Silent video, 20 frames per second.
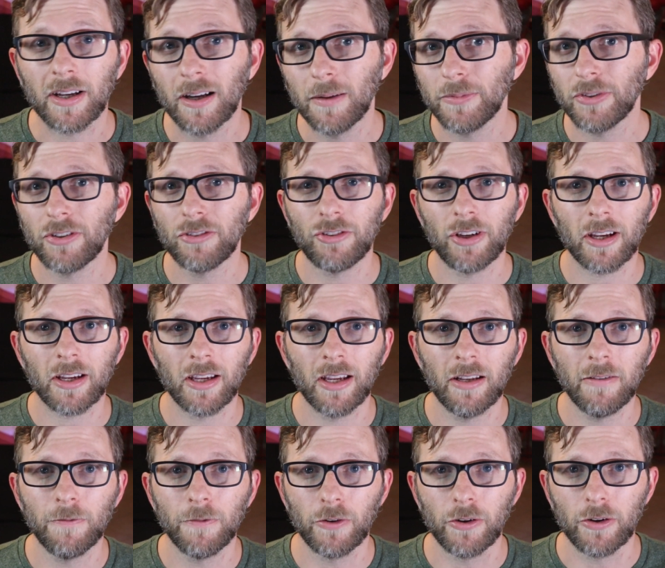it comes to checking
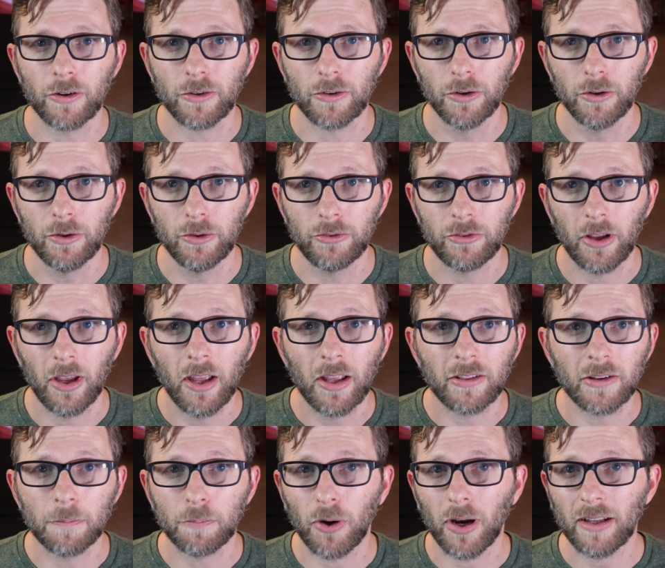in for your cruise,
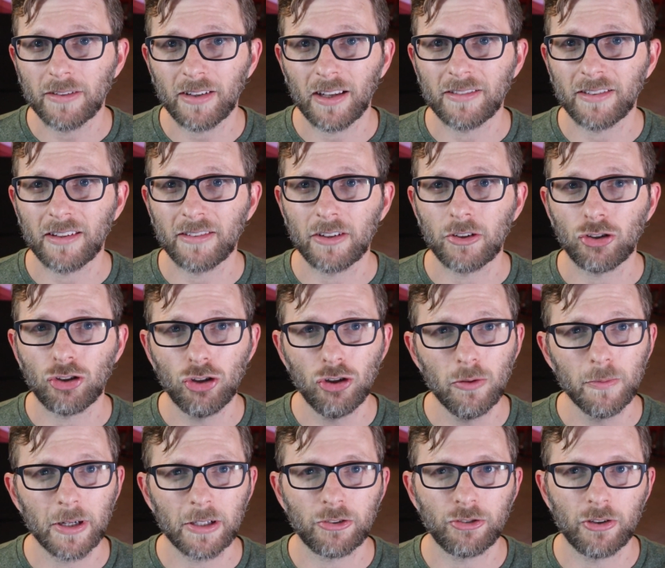the process isn't
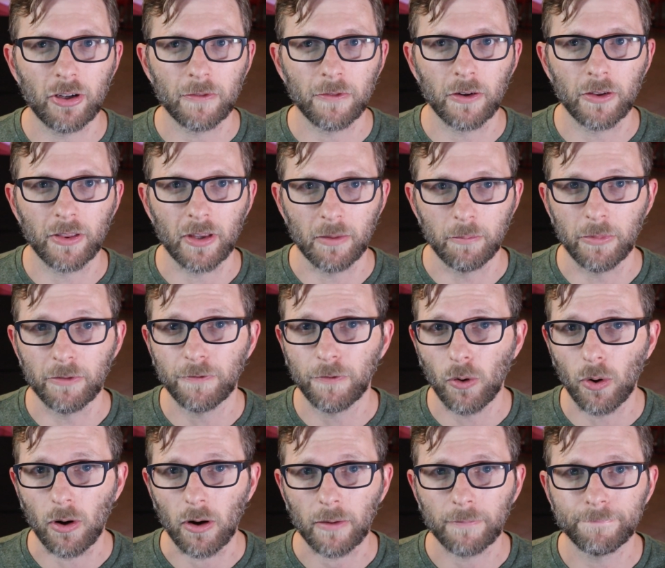too much different than
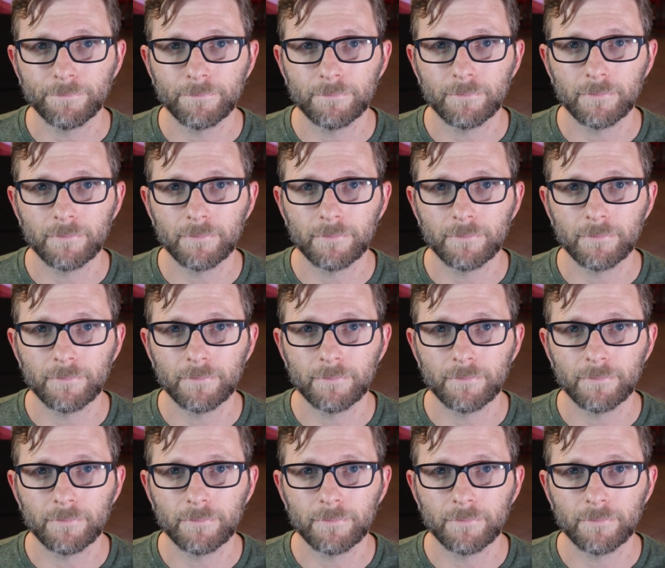before.